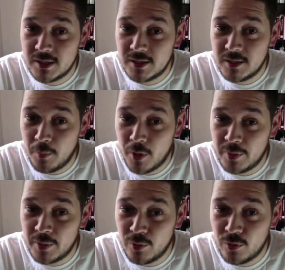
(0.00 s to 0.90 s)
There might
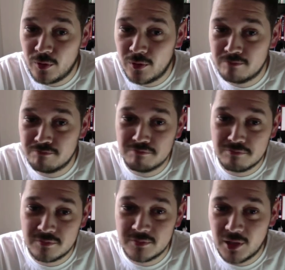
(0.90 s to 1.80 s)
be more.
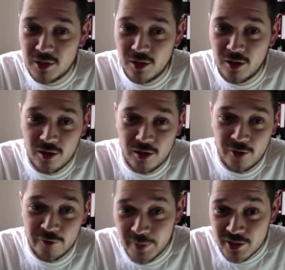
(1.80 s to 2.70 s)
I
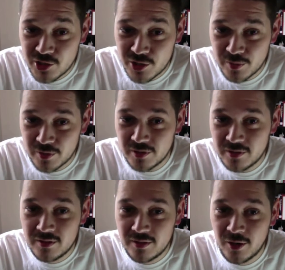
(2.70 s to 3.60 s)
hope I'll be jump on
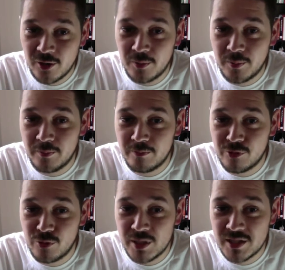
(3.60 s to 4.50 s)
the
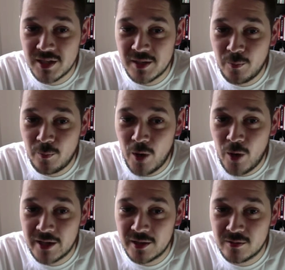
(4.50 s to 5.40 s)
Homebrew Wednesday
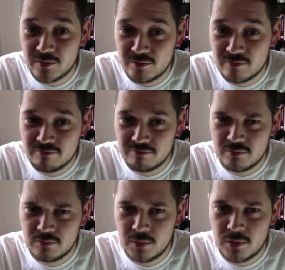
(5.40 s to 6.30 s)
wagon
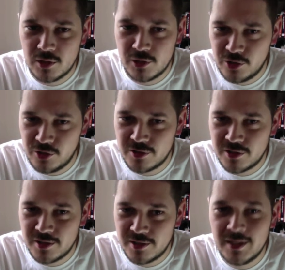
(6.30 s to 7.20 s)

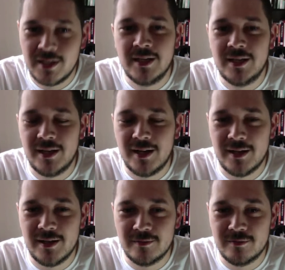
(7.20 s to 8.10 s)
continuously.
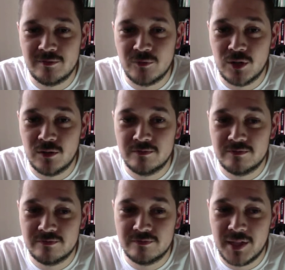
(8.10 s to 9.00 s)
Well,
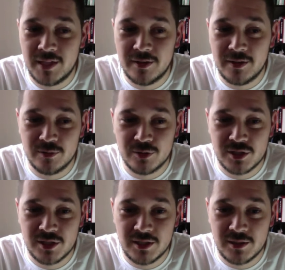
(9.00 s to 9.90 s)
anyway, we'll
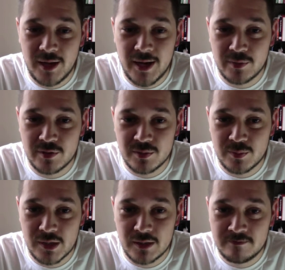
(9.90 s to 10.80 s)
see what happens, but